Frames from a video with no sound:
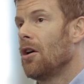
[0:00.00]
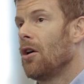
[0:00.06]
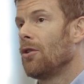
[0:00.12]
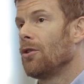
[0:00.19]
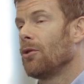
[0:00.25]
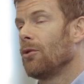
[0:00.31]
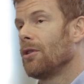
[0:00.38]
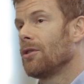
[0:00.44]

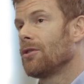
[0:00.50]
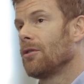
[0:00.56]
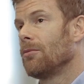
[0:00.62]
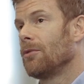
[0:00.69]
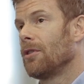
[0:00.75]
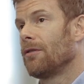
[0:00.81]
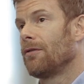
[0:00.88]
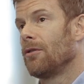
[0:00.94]
On doing
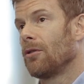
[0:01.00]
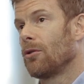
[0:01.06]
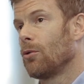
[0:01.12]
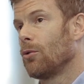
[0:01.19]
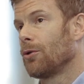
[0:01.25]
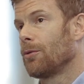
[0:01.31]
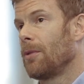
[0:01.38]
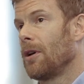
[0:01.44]
some different
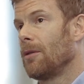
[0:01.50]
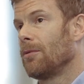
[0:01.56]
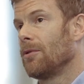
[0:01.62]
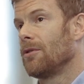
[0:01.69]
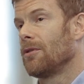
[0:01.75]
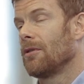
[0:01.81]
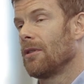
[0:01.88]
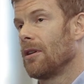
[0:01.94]
course
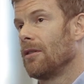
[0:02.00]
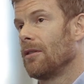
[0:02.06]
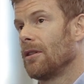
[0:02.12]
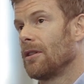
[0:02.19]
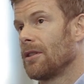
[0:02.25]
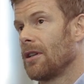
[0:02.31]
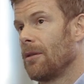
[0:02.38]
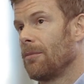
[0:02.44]
papers and
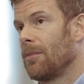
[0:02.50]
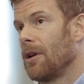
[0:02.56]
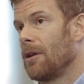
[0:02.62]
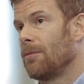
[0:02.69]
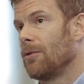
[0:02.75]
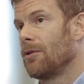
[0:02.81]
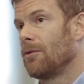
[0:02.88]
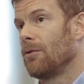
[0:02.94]
exam
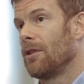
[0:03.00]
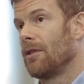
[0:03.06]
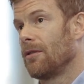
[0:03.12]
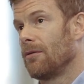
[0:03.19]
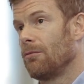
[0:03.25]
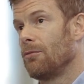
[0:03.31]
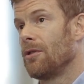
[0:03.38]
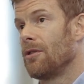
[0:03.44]
papers
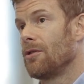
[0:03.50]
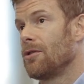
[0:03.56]
with the